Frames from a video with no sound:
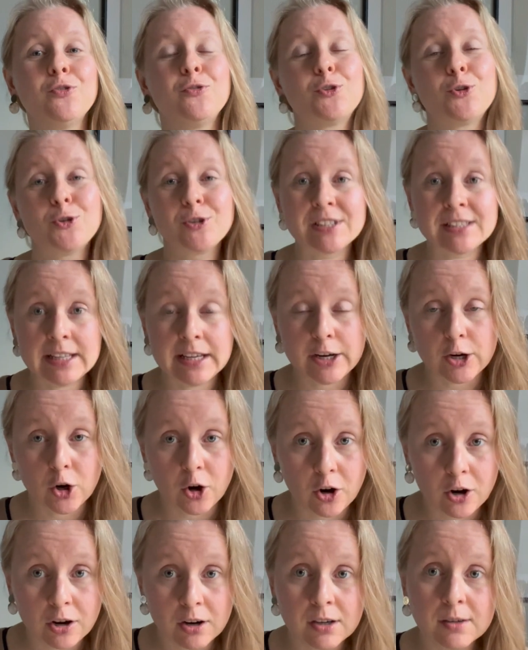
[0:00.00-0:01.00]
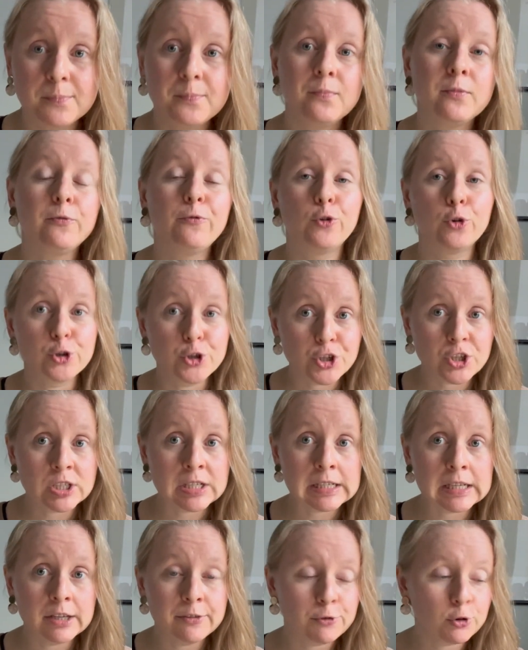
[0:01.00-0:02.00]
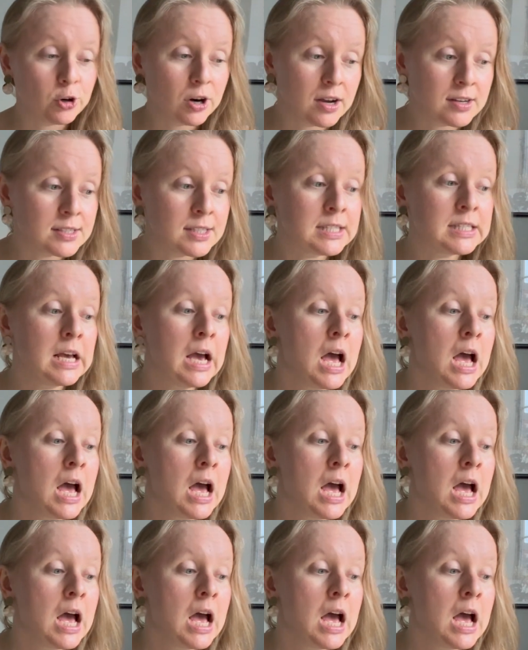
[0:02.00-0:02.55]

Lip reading: Of course there are, fortunately for us.